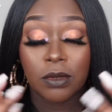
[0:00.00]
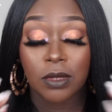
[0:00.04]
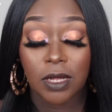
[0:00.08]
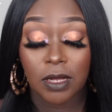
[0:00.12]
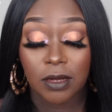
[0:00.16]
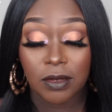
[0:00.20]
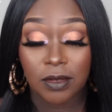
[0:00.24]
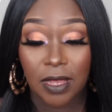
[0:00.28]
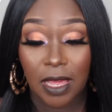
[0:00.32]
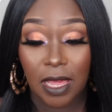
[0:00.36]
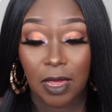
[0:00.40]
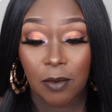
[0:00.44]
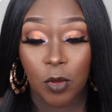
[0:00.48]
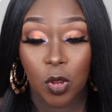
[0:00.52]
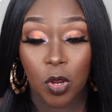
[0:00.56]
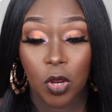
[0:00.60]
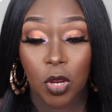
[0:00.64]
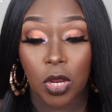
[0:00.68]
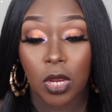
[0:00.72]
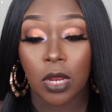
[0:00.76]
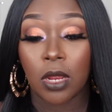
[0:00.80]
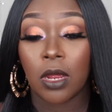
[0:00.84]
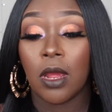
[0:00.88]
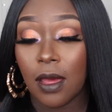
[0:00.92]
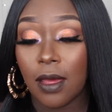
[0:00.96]
contain
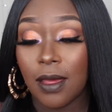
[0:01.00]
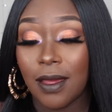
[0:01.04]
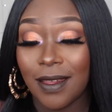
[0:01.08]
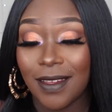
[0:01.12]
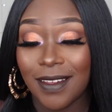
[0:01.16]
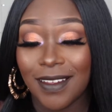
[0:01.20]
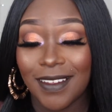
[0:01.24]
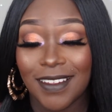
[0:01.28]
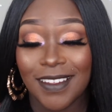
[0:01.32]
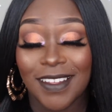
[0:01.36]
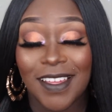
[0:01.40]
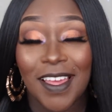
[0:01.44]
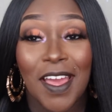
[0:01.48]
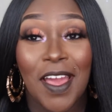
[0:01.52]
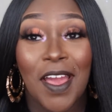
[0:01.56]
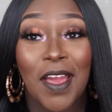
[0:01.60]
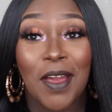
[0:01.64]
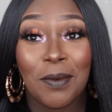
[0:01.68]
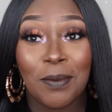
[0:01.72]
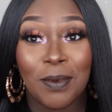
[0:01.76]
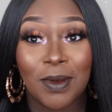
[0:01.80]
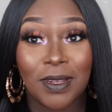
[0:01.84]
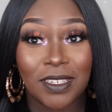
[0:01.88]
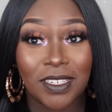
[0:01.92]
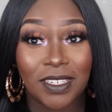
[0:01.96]
her.
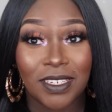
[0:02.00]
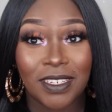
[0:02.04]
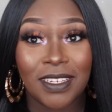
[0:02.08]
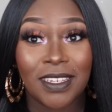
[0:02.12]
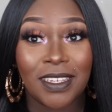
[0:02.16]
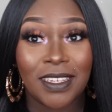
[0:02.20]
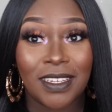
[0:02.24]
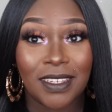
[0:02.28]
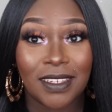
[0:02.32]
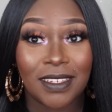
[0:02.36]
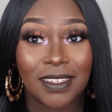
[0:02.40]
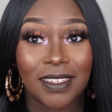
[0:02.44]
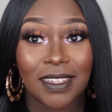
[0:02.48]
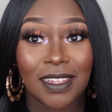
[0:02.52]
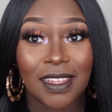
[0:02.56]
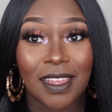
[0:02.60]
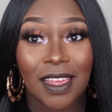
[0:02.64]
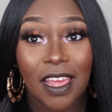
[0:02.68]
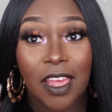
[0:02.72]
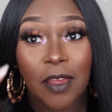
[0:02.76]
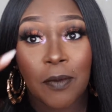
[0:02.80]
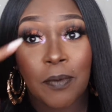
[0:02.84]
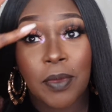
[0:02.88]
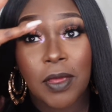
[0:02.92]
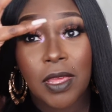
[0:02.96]
But she is
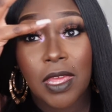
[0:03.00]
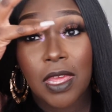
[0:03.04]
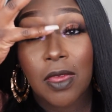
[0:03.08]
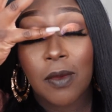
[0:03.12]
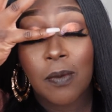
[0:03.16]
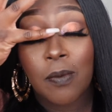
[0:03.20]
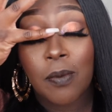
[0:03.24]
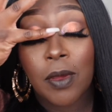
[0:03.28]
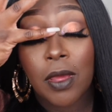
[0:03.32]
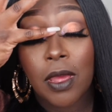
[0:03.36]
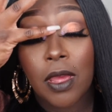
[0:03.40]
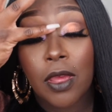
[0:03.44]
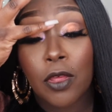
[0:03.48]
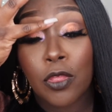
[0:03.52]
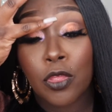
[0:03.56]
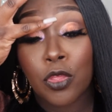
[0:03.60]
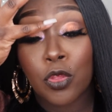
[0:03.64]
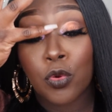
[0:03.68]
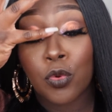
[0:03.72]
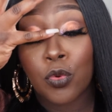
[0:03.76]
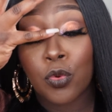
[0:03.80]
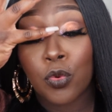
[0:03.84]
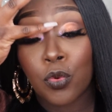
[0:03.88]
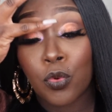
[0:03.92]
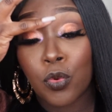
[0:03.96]
like peeping
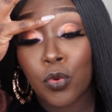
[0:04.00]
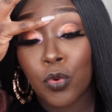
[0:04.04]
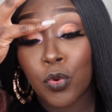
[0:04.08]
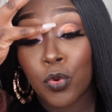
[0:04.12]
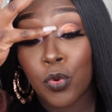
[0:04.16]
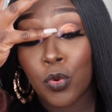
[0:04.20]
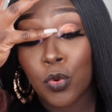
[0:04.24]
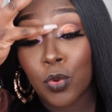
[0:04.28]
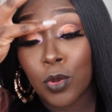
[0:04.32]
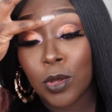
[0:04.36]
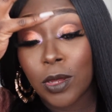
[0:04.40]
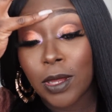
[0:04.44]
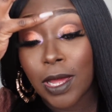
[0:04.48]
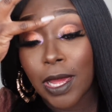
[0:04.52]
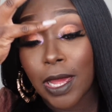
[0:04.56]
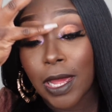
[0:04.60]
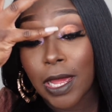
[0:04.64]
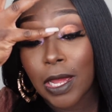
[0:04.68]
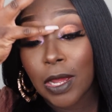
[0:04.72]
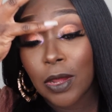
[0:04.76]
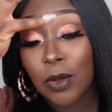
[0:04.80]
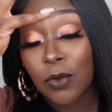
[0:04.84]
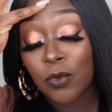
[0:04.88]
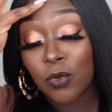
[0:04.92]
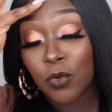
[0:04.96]
through
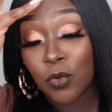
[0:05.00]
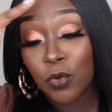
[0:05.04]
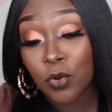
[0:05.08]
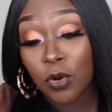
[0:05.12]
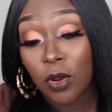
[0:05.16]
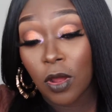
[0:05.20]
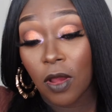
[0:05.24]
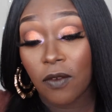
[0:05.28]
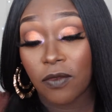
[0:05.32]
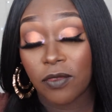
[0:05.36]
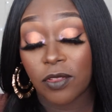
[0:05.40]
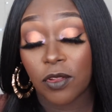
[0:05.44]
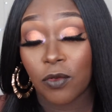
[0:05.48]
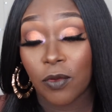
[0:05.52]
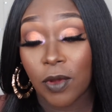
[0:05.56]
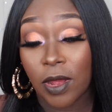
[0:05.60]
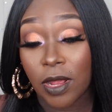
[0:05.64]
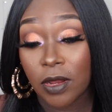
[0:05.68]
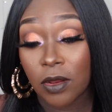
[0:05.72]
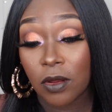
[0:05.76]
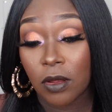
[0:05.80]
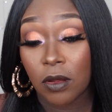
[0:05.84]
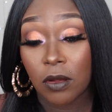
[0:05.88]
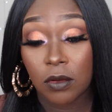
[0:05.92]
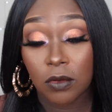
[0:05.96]
like Rudolph the
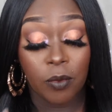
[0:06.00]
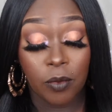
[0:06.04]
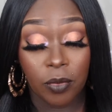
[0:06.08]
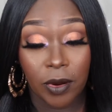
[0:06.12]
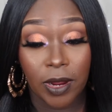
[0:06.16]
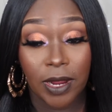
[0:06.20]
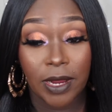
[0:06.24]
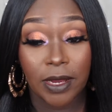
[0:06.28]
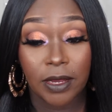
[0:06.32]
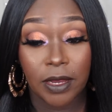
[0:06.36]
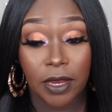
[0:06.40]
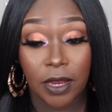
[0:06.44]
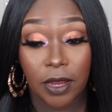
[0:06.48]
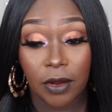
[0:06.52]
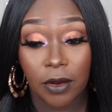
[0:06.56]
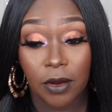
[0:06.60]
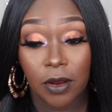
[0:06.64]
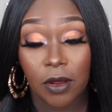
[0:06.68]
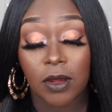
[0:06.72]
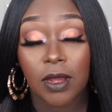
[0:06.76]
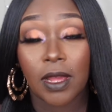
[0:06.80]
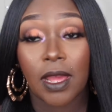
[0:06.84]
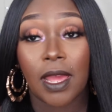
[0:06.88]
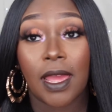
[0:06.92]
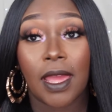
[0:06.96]
Red-Nosed right there,
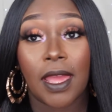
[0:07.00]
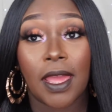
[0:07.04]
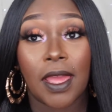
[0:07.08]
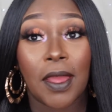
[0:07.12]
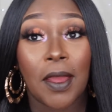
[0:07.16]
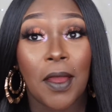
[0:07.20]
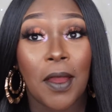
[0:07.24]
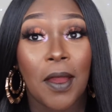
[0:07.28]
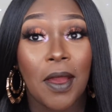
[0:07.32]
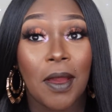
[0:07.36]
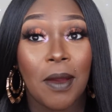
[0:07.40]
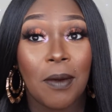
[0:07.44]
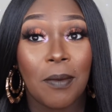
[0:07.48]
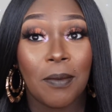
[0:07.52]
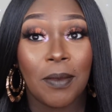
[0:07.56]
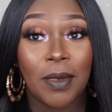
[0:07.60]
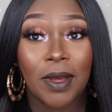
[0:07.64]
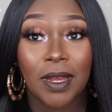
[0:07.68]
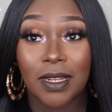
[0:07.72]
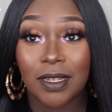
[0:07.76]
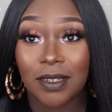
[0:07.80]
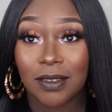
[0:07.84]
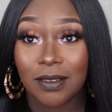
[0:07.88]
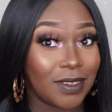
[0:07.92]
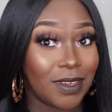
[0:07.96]
okay?
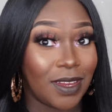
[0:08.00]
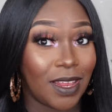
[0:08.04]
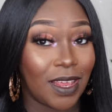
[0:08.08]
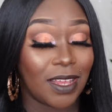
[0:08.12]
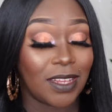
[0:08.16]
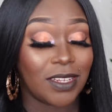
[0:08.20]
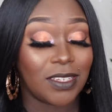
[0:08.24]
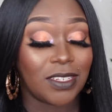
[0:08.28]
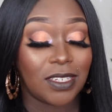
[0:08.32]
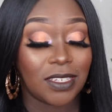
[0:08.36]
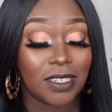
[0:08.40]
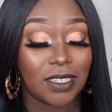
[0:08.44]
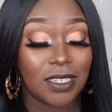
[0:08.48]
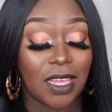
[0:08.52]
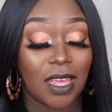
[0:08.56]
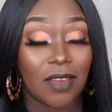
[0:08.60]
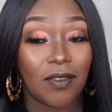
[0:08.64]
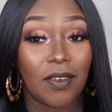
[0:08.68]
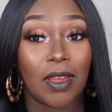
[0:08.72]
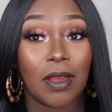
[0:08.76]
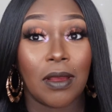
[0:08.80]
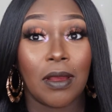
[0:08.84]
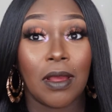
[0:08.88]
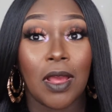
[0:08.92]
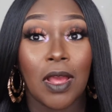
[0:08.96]
But yeah, she's
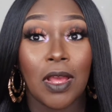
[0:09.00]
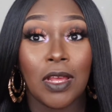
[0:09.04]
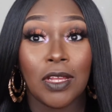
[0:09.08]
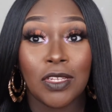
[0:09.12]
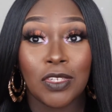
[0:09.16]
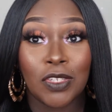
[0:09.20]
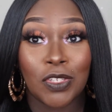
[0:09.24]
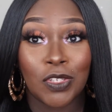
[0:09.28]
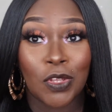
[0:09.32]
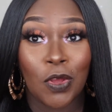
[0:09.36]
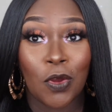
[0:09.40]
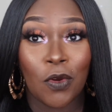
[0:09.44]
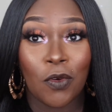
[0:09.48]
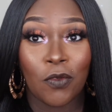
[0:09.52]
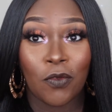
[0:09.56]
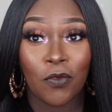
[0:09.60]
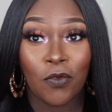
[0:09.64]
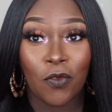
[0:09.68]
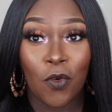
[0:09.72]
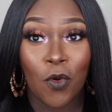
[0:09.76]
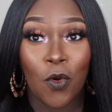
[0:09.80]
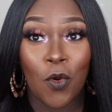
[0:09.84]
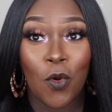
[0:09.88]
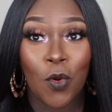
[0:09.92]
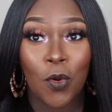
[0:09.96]
giving. So
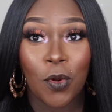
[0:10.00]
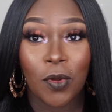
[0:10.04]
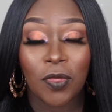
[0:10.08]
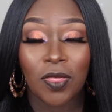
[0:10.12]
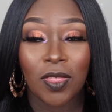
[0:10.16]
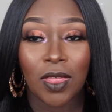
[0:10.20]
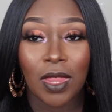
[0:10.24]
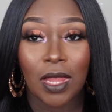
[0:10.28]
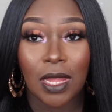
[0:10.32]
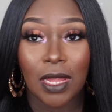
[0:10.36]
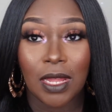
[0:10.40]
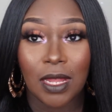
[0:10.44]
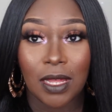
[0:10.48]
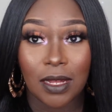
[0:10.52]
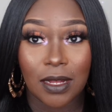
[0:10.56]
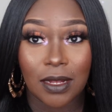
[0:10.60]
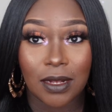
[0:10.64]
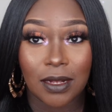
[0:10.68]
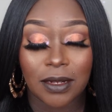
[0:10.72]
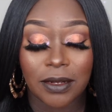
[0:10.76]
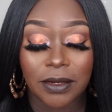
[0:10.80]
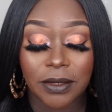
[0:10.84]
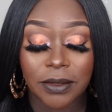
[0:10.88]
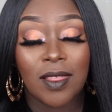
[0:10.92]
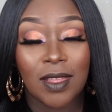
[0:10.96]
for the
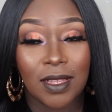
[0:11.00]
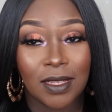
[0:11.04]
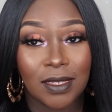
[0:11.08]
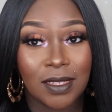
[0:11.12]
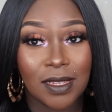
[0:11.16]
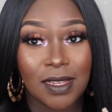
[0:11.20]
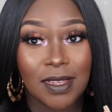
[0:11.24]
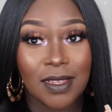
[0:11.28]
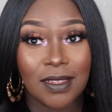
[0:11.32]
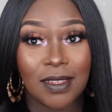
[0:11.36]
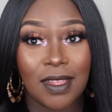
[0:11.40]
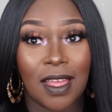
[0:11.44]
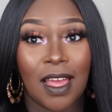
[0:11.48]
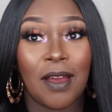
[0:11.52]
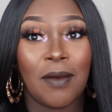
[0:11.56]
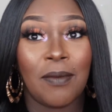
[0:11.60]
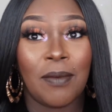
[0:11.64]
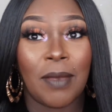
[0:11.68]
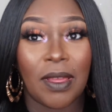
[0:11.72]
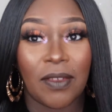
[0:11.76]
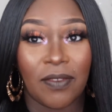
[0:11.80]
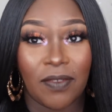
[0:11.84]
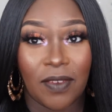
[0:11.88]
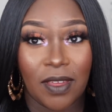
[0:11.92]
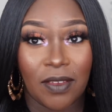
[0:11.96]
look, this is not
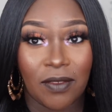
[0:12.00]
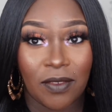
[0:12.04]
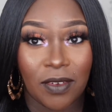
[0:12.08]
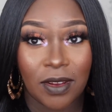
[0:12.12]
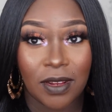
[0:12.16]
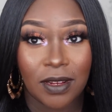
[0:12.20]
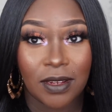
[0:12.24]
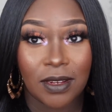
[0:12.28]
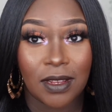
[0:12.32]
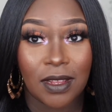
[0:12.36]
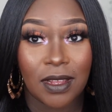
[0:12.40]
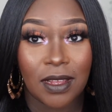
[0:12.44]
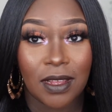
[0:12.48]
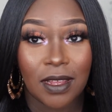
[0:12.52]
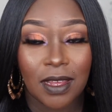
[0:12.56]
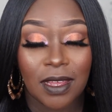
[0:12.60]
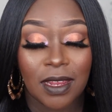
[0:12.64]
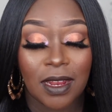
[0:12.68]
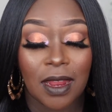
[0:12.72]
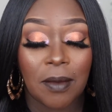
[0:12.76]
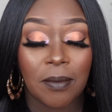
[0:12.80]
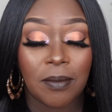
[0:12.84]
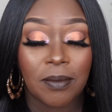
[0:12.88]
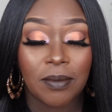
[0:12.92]
my favorite, and